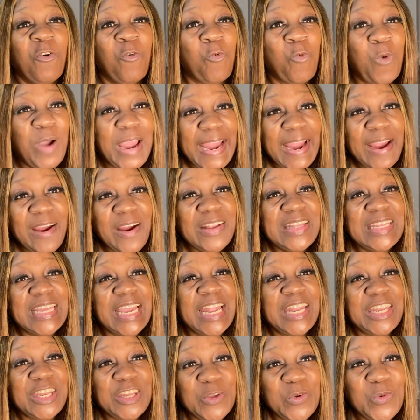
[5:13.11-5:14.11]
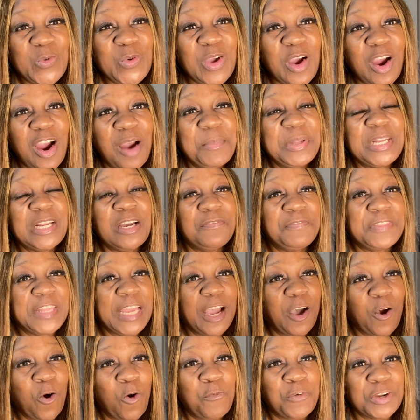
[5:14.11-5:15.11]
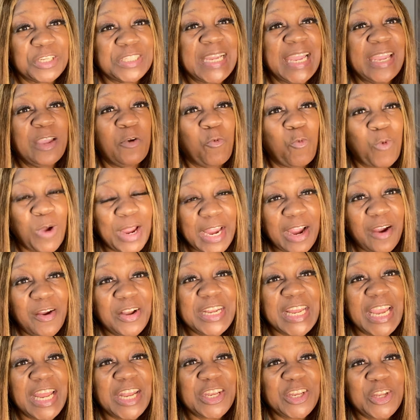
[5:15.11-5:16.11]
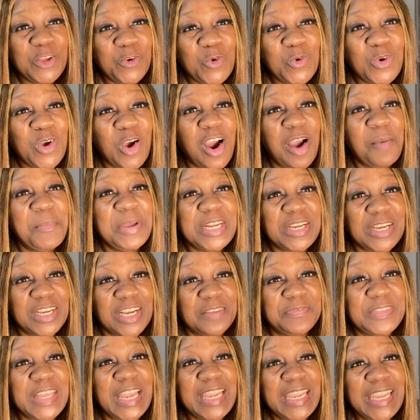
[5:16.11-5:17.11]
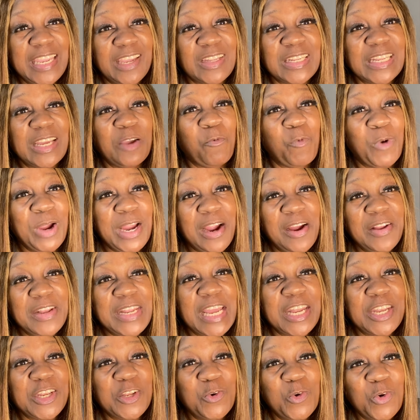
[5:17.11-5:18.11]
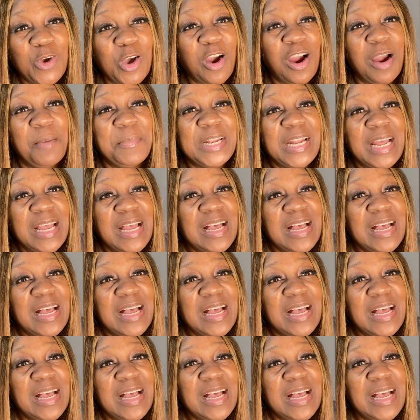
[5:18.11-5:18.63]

Wear that new garment of that overtake. Wear that new garment of that healing. Wear that new garment